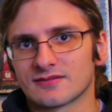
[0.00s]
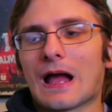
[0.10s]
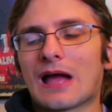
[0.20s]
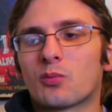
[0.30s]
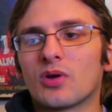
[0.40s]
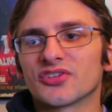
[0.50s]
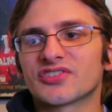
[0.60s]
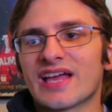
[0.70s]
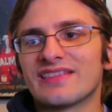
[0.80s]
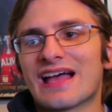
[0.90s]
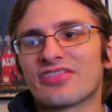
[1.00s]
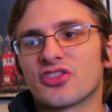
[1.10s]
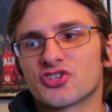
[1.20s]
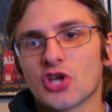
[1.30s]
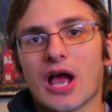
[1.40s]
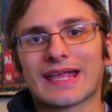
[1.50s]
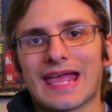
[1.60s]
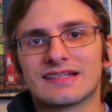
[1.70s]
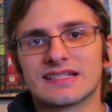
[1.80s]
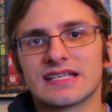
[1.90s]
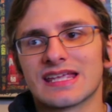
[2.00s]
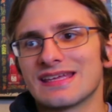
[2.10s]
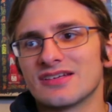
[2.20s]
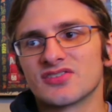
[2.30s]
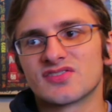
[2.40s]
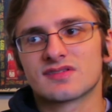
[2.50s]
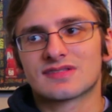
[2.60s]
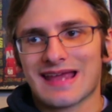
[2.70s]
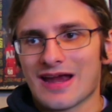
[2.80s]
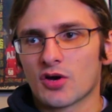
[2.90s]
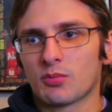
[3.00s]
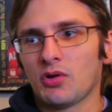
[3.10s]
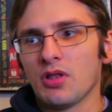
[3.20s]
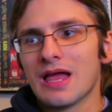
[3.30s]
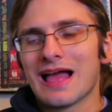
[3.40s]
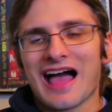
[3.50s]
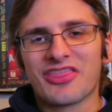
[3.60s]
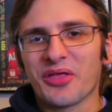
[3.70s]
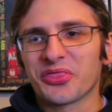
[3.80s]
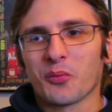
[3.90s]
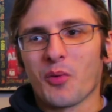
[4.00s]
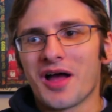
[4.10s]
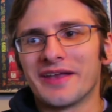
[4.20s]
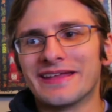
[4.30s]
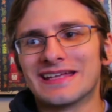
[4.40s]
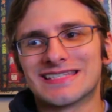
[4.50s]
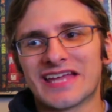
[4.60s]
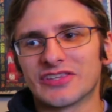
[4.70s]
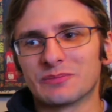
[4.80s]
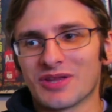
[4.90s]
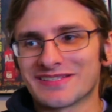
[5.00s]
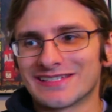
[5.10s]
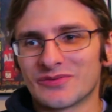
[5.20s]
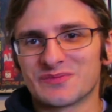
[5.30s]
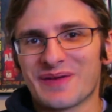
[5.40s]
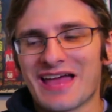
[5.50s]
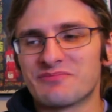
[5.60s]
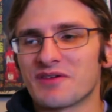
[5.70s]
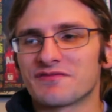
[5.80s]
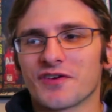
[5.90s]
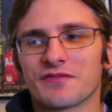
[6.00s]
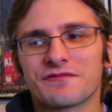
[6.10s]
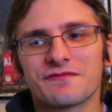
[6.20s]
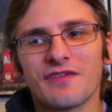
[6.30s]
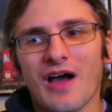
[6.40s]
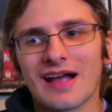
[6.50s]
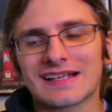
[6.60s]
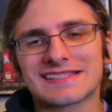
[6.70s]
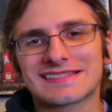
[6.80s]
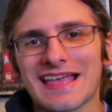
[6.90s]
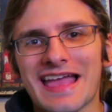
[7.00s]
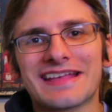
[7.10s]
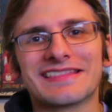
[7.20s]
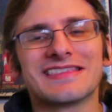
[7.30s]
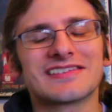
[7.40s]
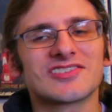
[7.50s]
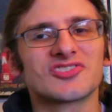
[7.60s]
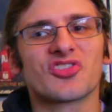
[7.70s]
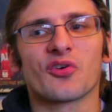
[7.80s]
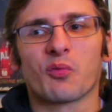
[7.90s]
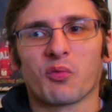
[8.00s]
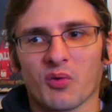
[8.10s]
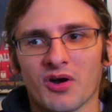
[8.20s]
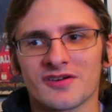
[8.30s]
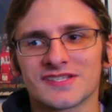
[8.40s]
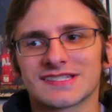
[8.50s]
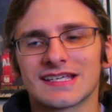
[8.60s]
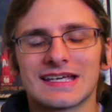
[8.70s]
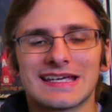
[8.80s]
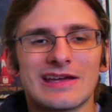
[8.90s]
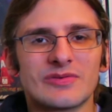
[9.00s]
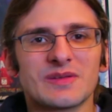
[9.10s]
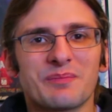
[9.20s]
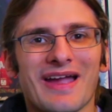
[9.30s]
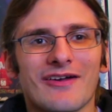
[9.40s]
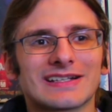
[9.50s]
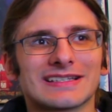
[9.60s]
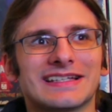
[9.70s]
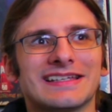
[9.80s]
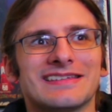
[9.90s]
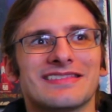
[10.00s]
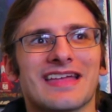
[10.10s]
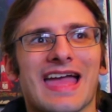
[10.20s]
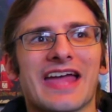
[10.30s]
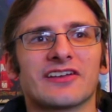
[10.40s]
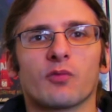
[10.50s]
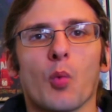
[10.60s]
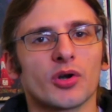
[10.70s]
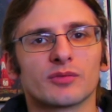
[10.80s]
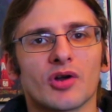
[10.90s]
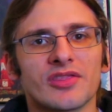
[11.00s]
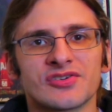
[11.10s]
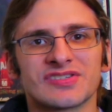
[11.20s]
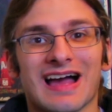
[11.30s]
I will say that the shock ending is terrible. I thought the one in Deadly Blessing was bad, but for fuck's sake, this is the worst. It was apparently the head of Warner Brothers'